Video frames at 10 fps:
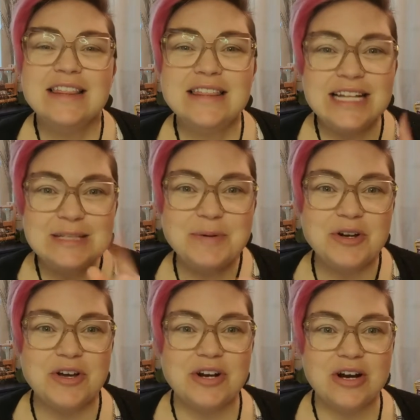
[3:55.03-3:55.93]
Let's put
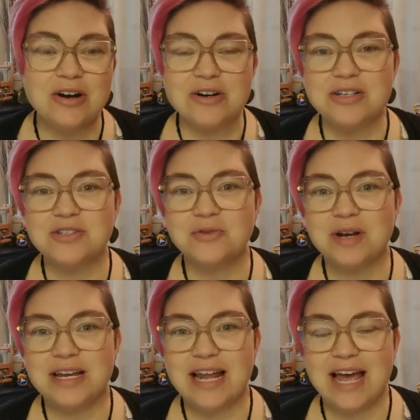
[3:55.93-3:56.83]
on our art
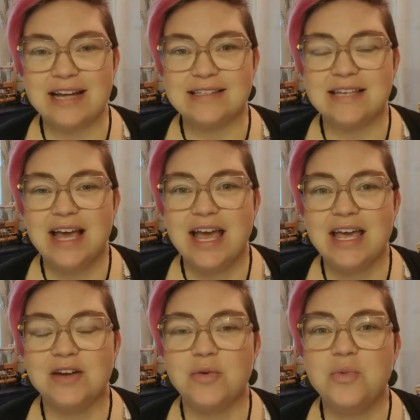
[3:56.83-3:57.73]
historian hats
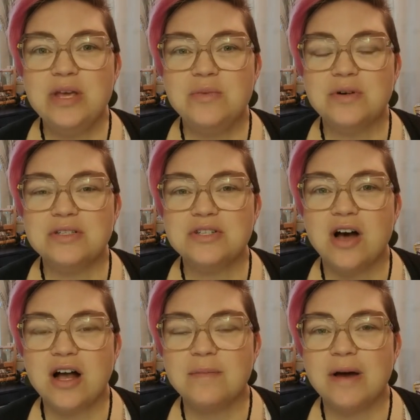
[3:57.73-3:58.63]
and we will
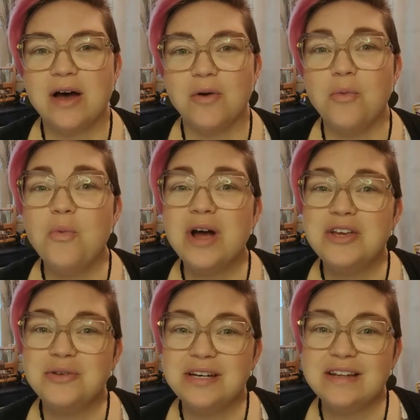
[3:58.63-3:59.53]
talk about what
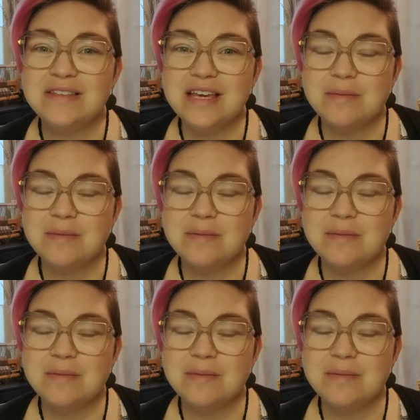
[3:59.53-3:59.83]
you need to think